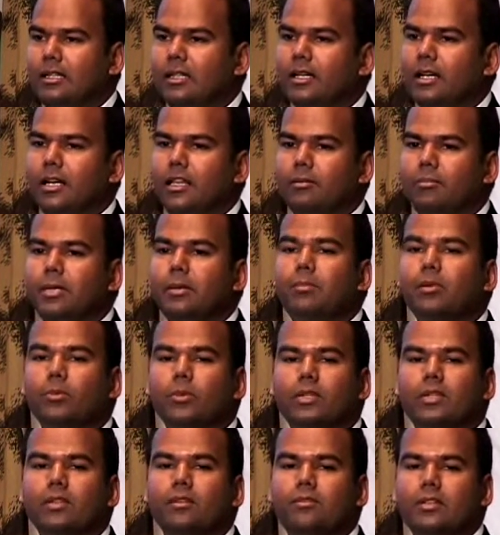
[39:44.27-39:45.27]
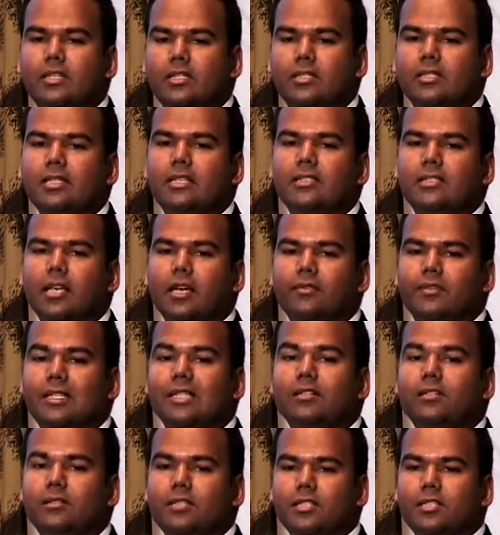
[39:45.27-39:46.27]
And people with liver disease have
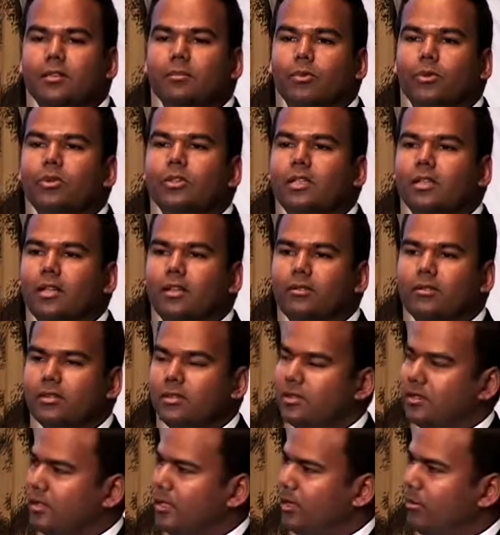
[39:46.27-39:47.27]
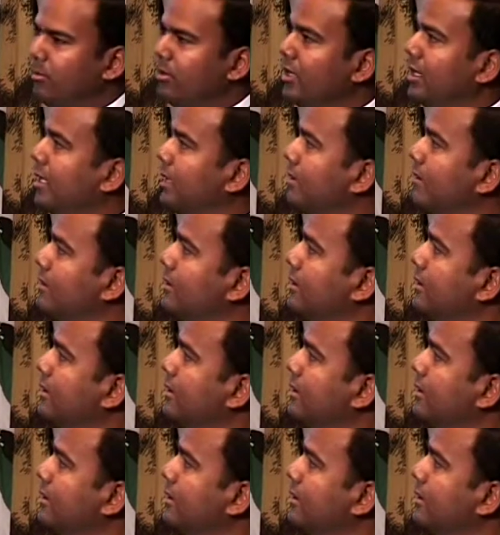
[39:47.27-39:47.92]
increased ammonia levels in their blood.